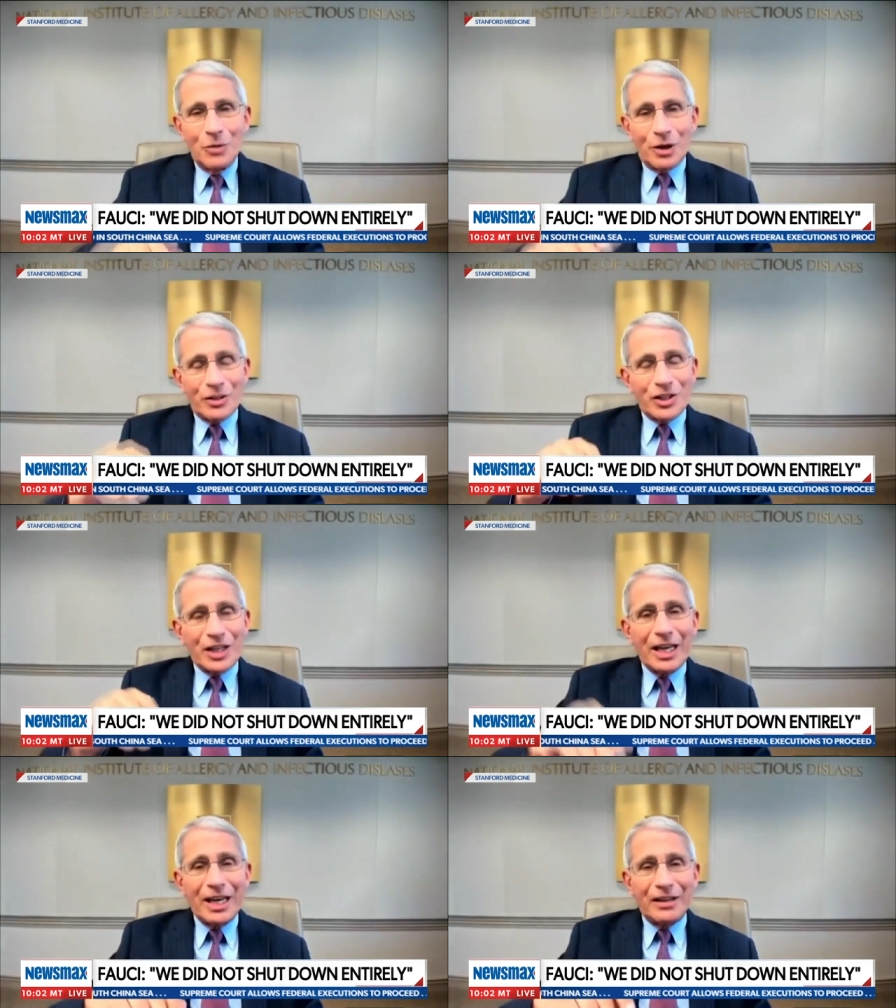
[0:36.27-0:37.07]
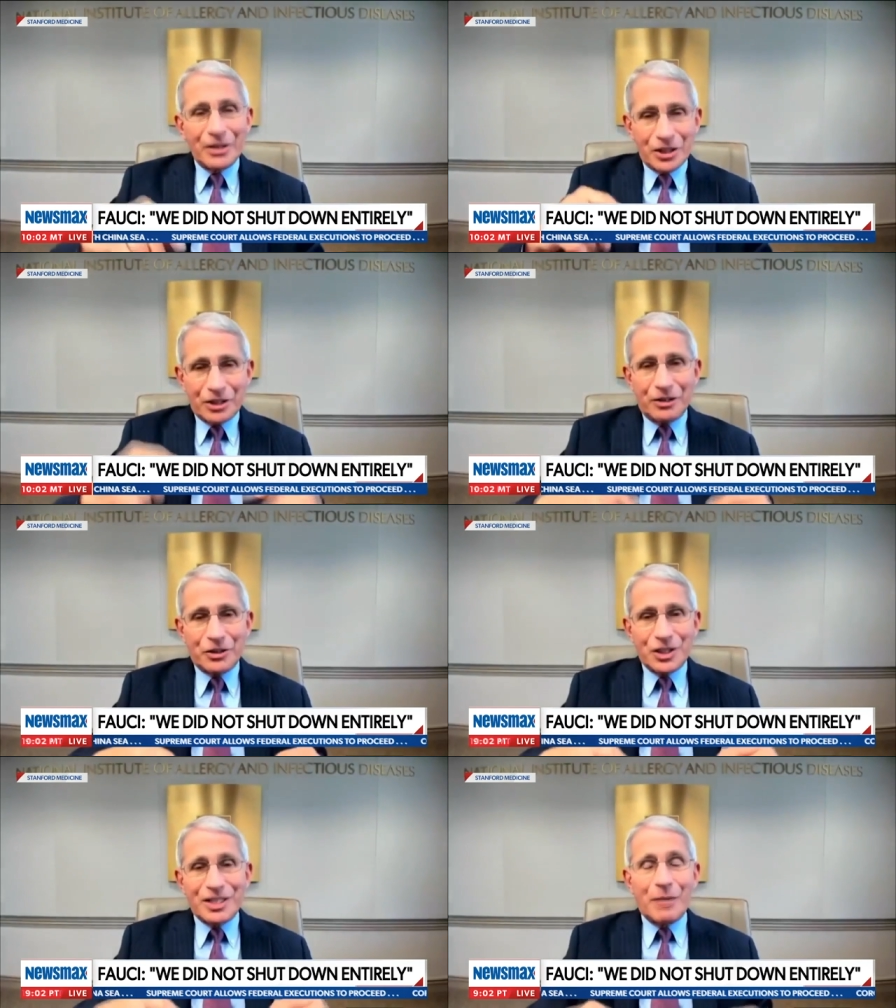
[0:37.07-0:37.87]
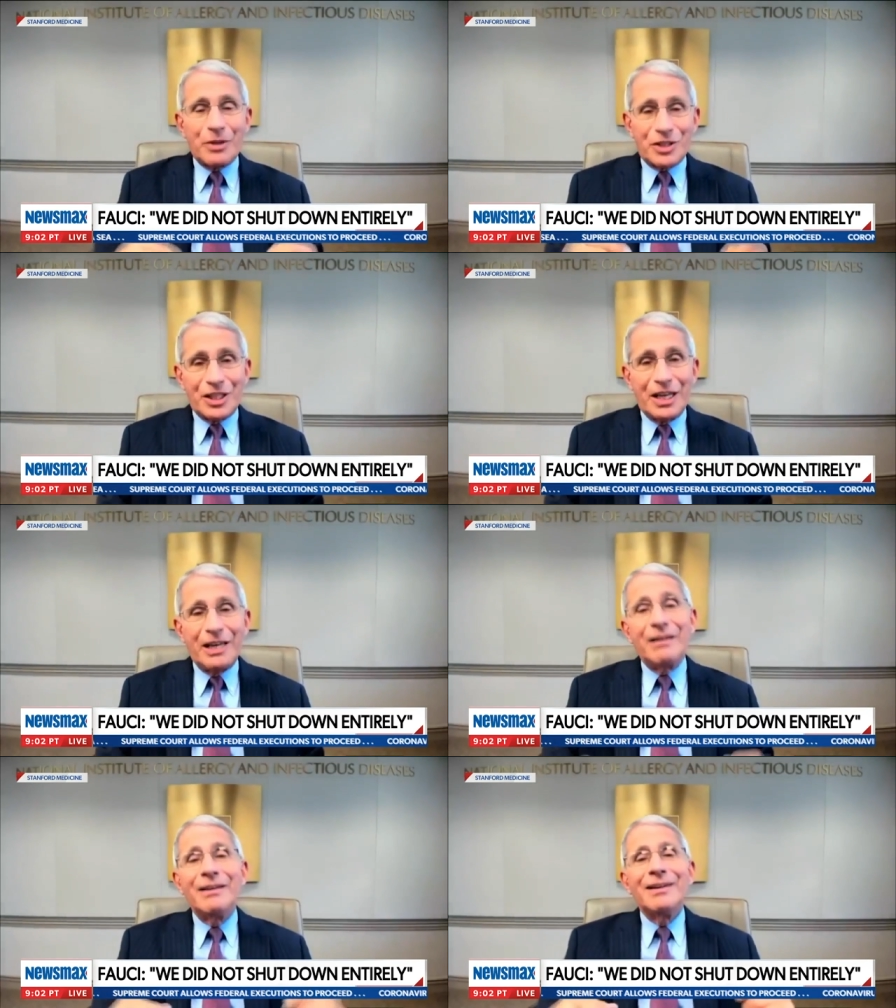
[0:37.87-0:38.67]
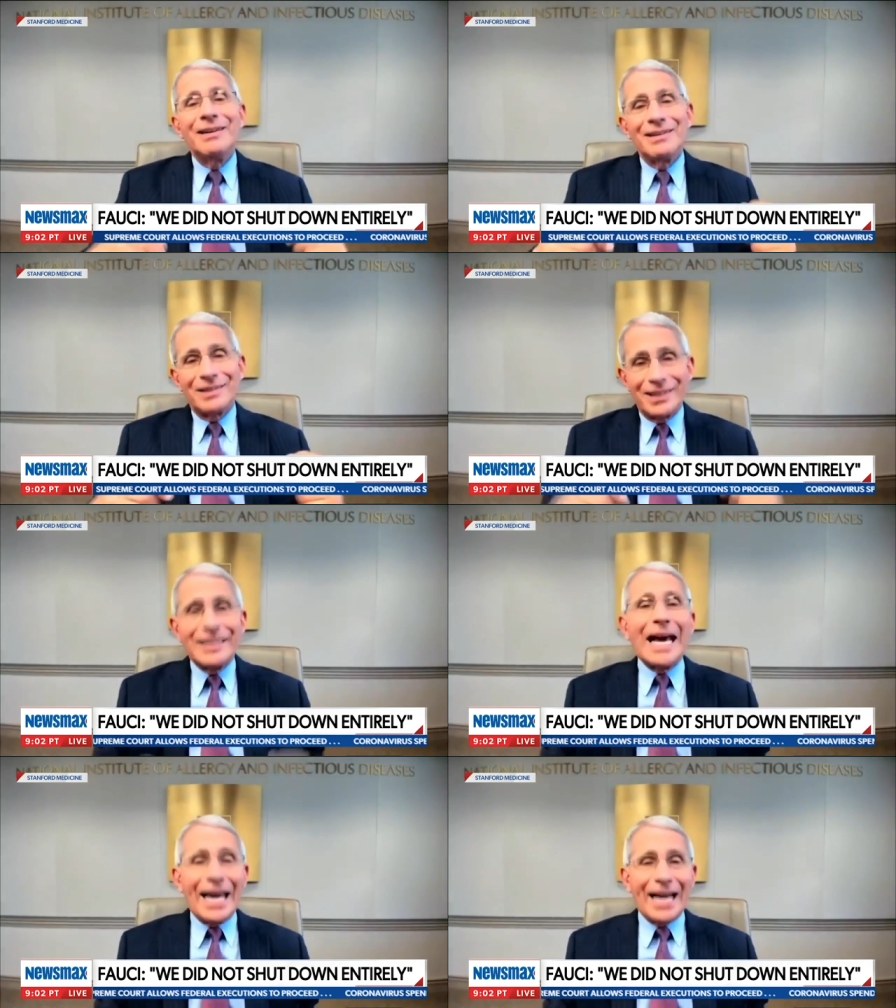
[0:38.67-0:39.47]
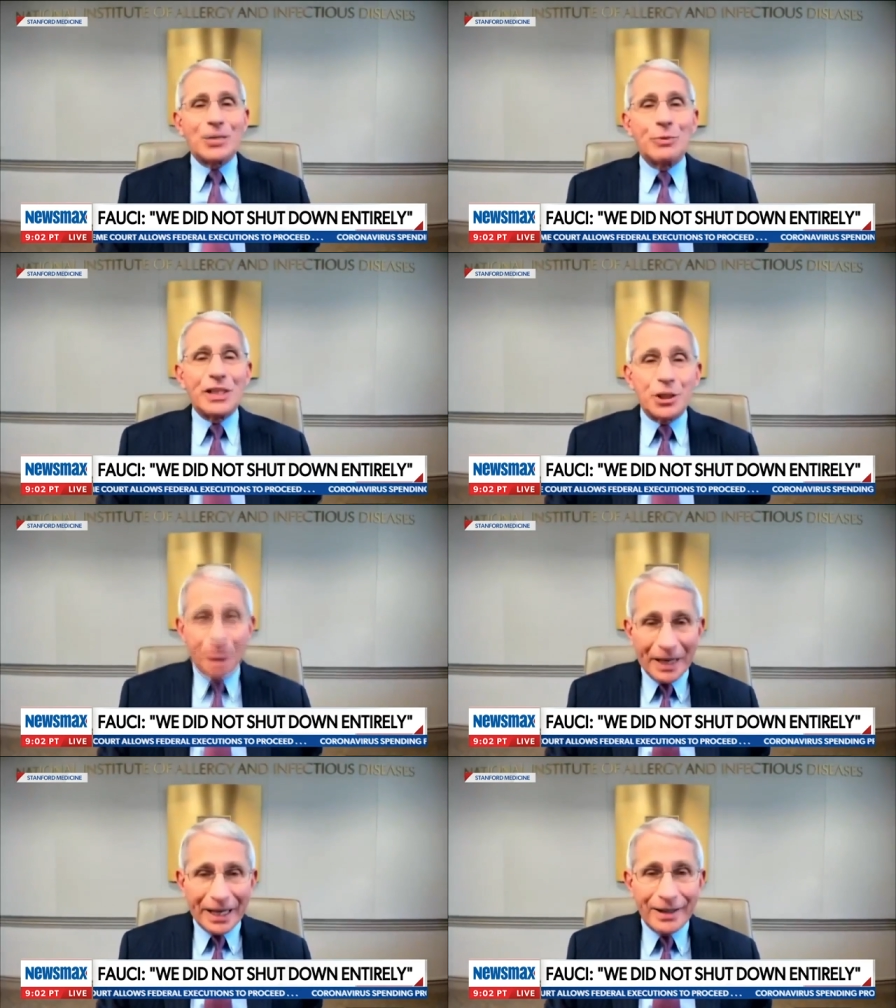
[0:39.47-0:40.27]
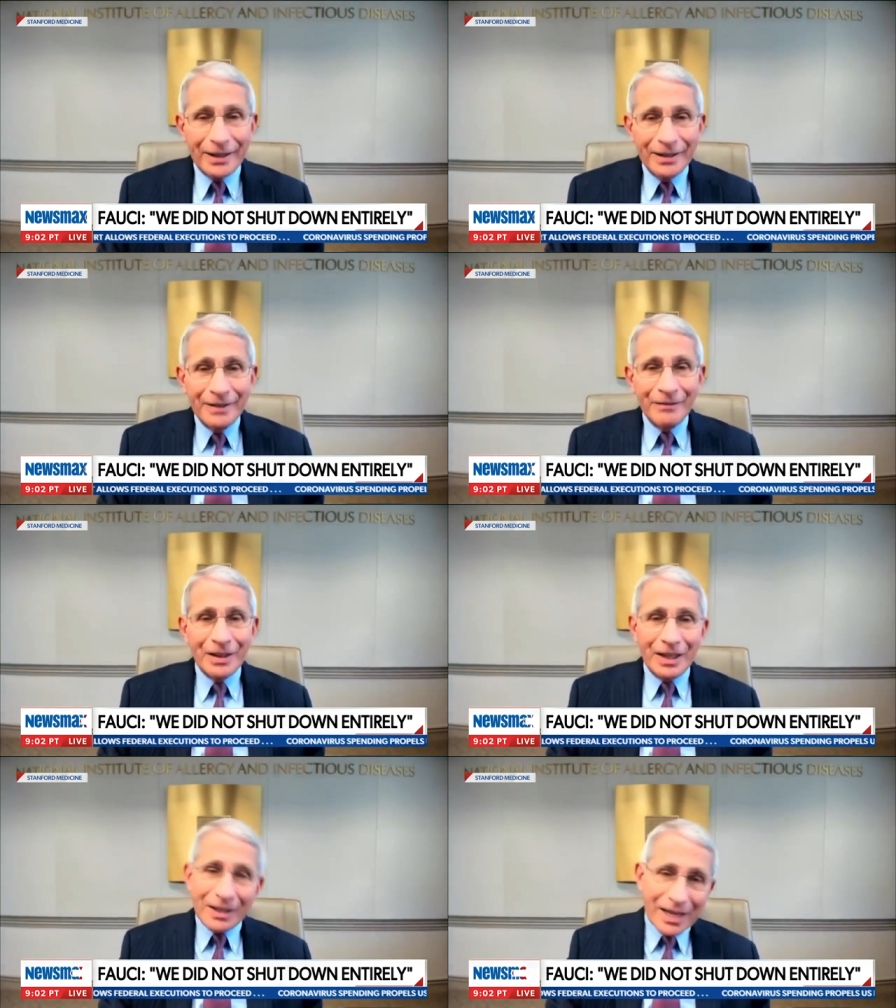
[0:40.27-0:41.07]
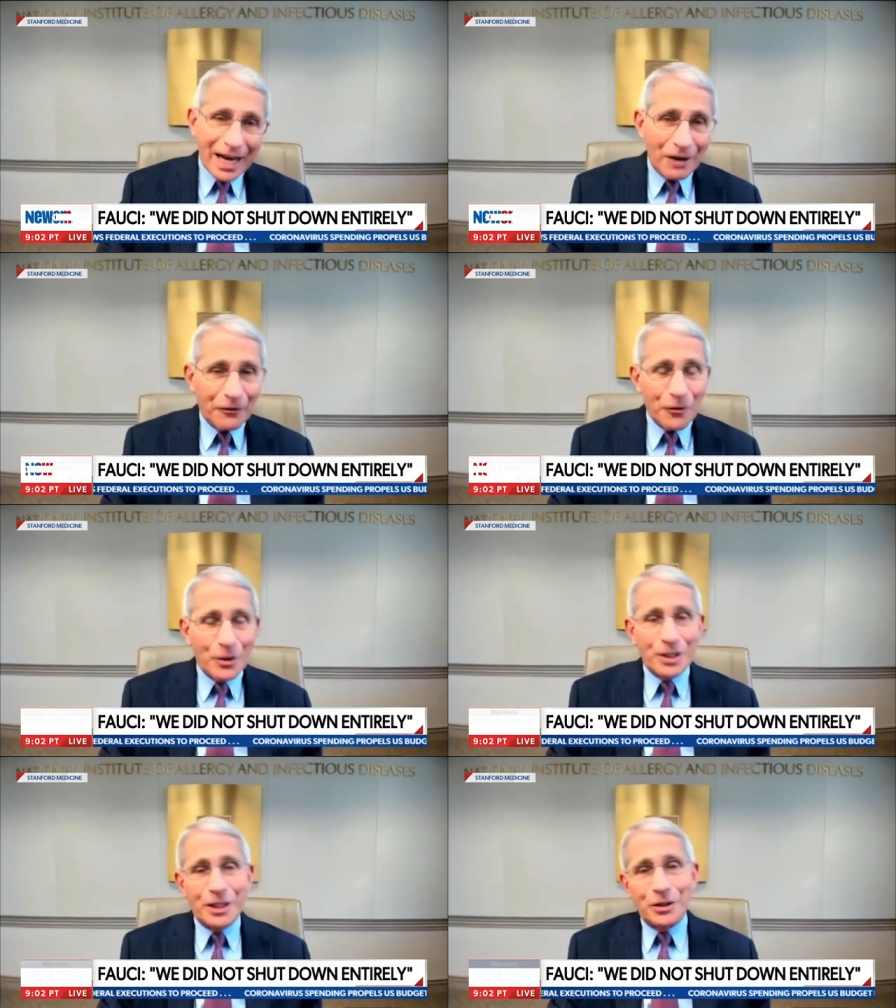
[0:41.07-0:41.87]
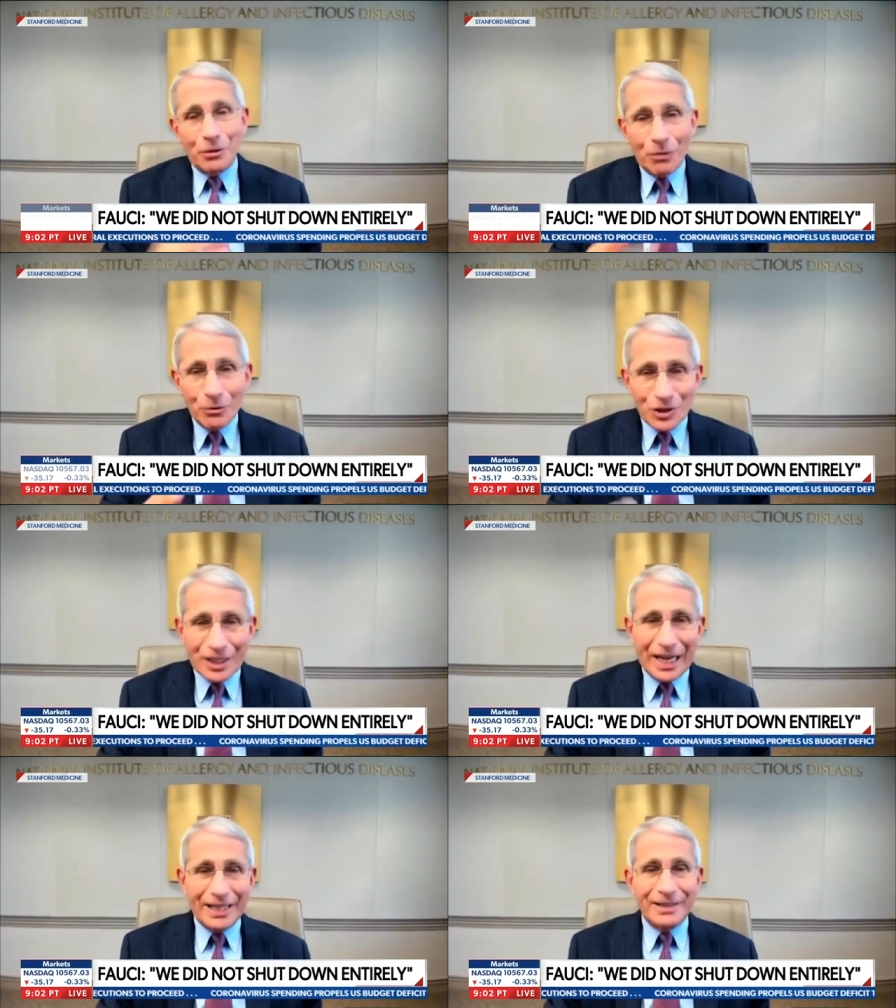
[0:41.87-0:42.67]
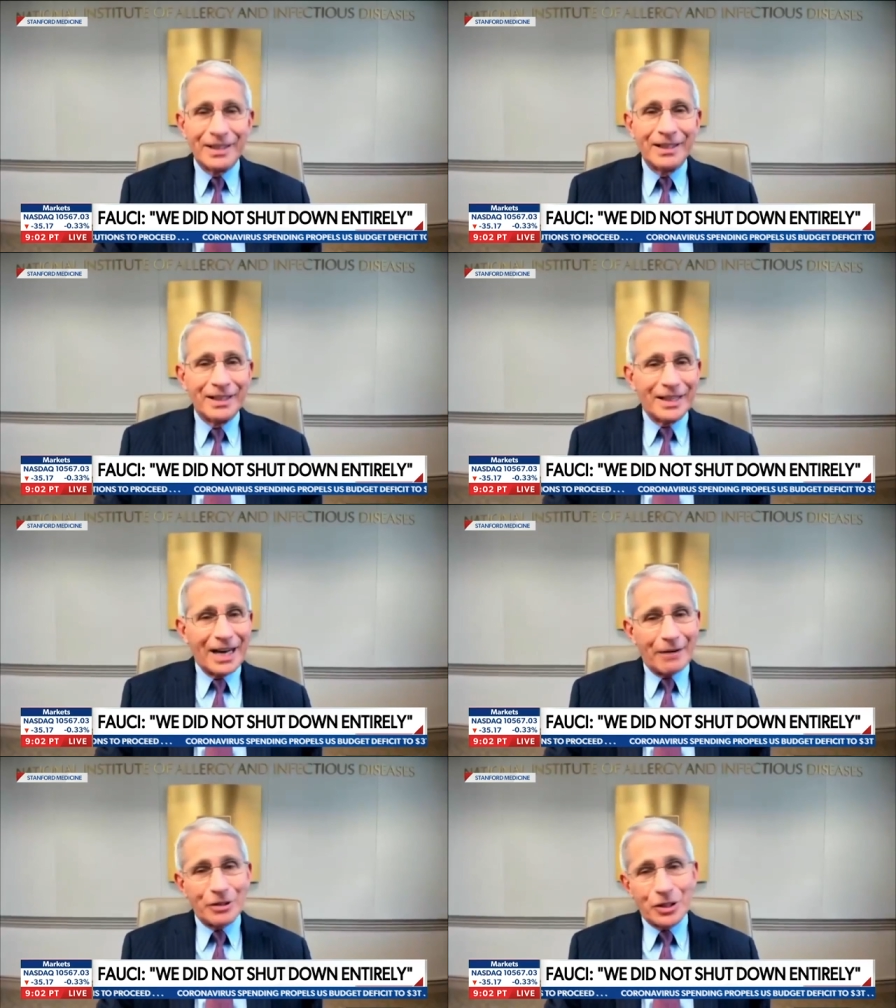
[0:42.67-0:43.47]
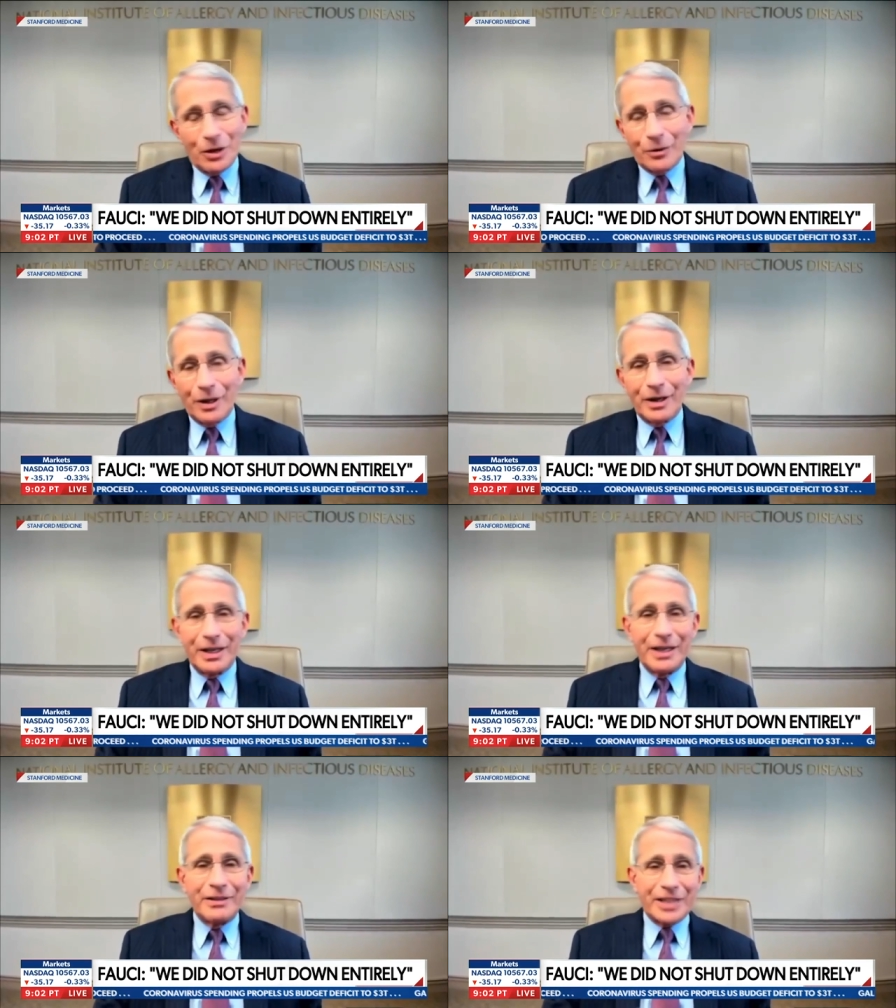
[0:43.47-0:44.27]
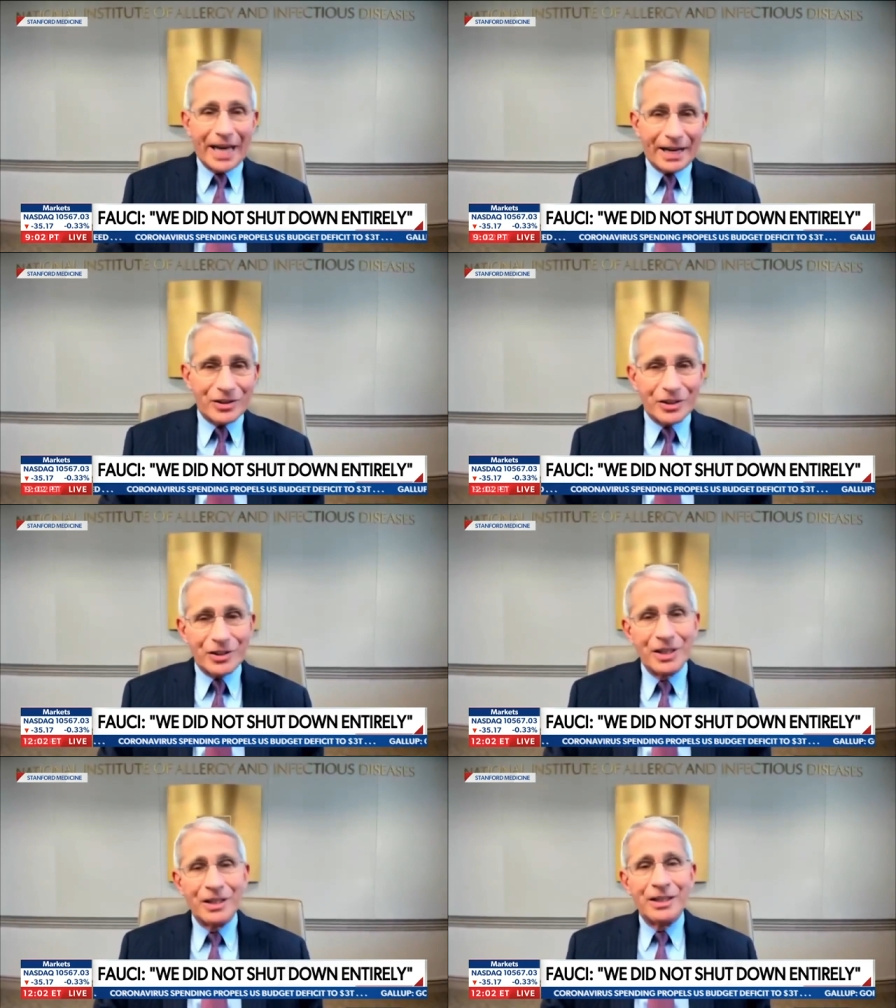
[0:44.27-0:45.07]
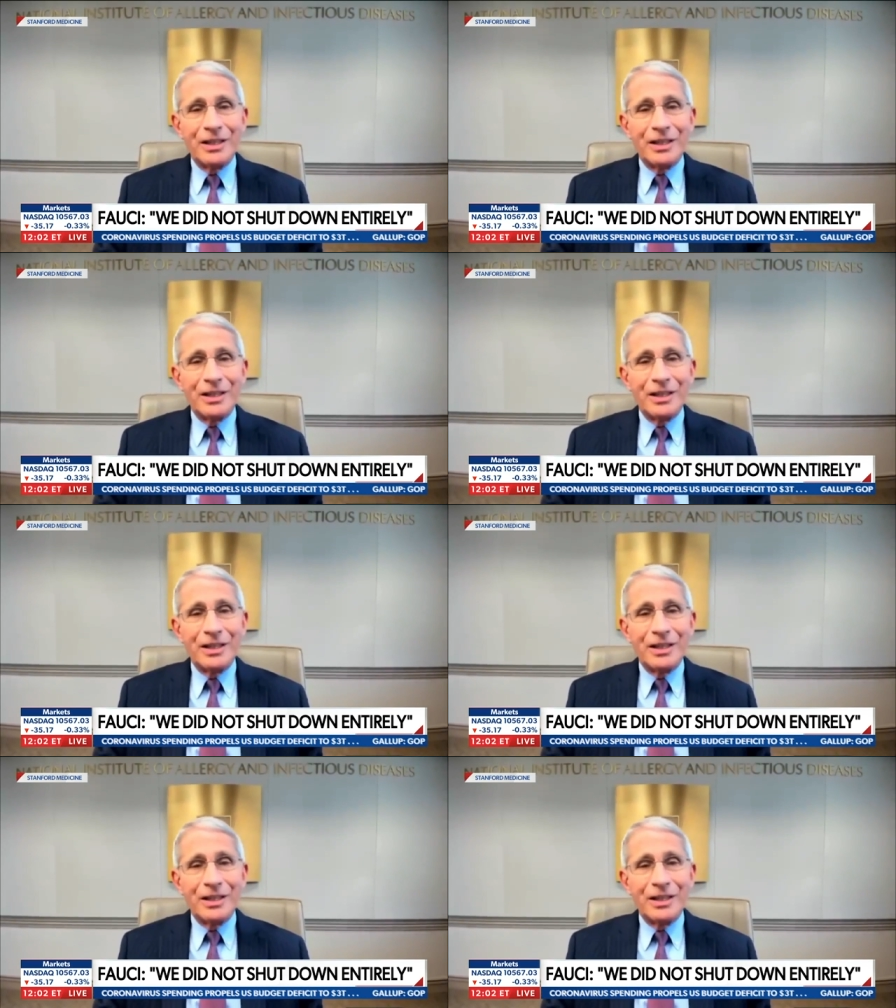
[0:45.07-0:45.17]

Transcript: we're seeing the surges that we're seeing today as we speak in California, your own state, in Arizona, in Texas,